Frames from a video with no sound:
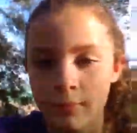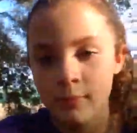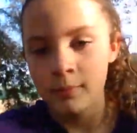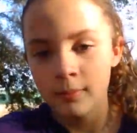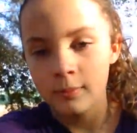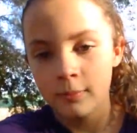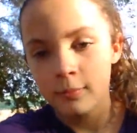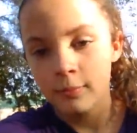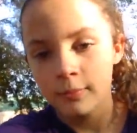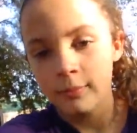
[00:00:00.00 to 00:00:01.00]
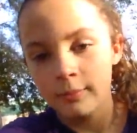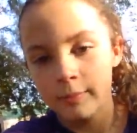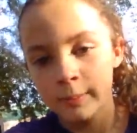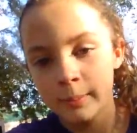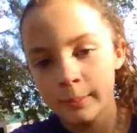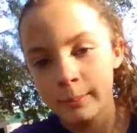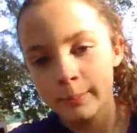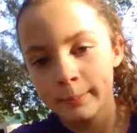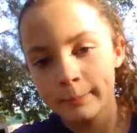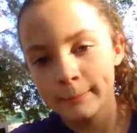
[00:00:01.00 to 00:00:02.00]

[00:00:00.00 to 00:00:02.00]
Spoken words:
(silence)